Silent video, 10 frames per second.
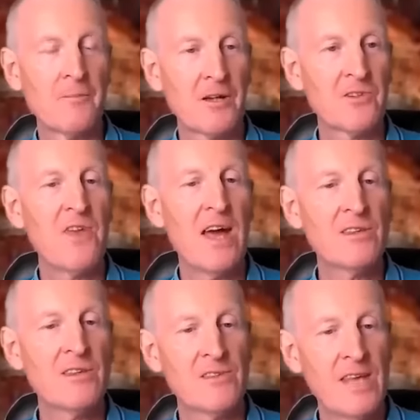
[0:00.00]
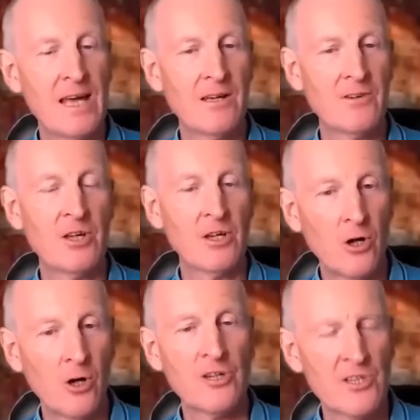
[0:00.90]
because they think that
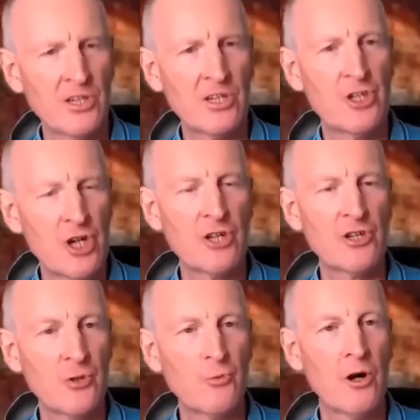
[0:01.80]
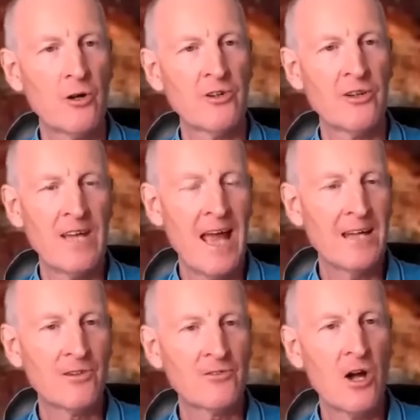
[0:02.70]
God is going to judge the world at the
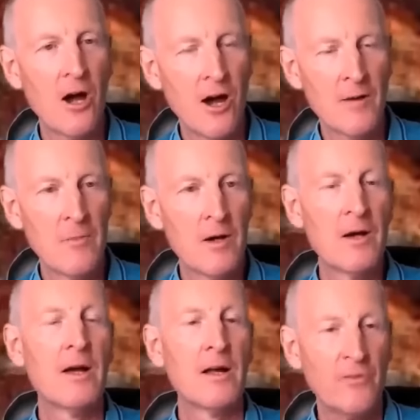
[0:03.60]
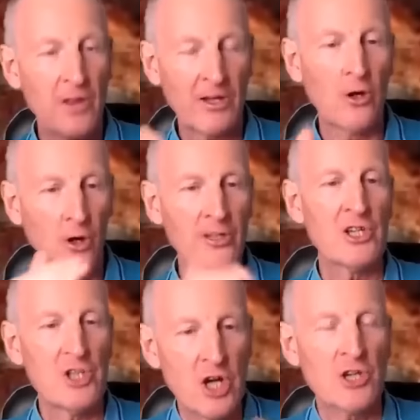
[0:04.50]
end of time that God
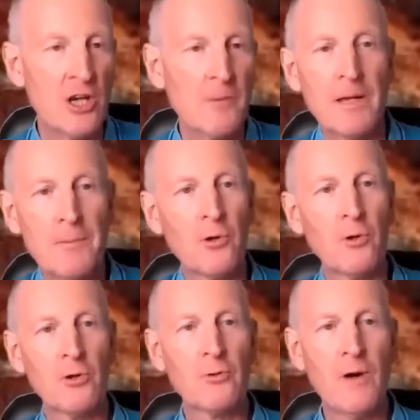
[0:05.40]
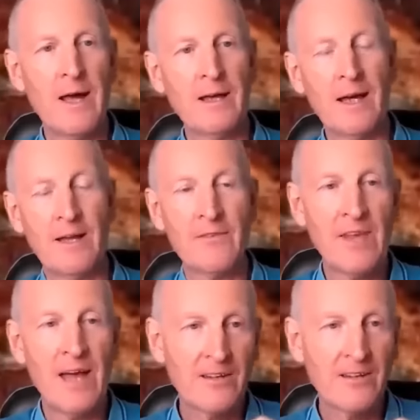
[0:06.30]
is judging people all the way. And
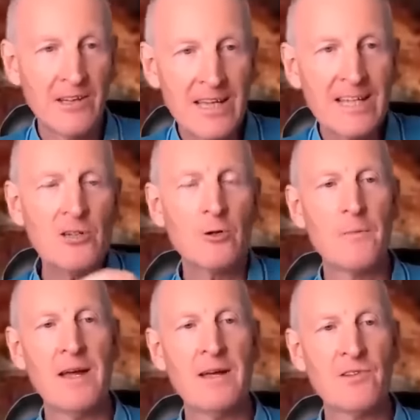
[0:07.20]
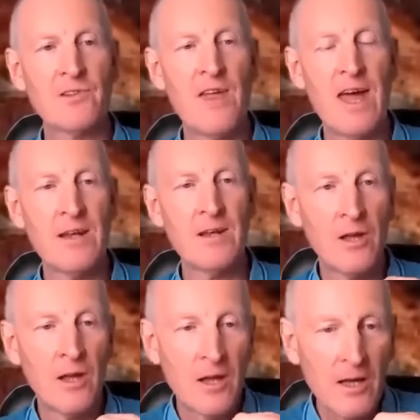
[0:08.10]
that little bit,
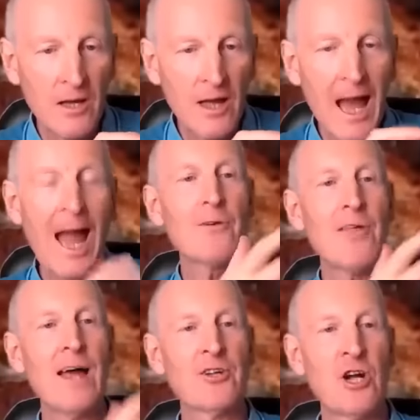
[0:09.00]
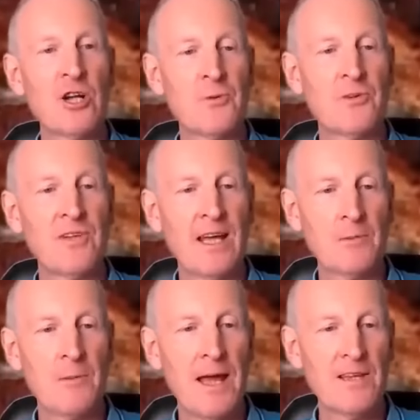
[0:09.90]
then how that judgment
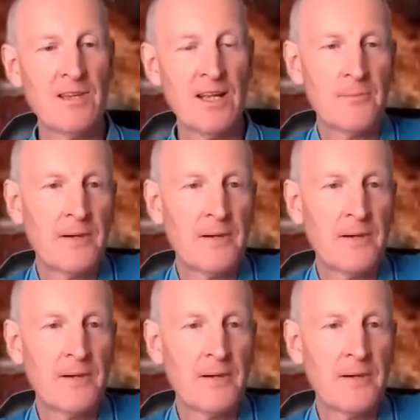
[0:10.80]
takes place into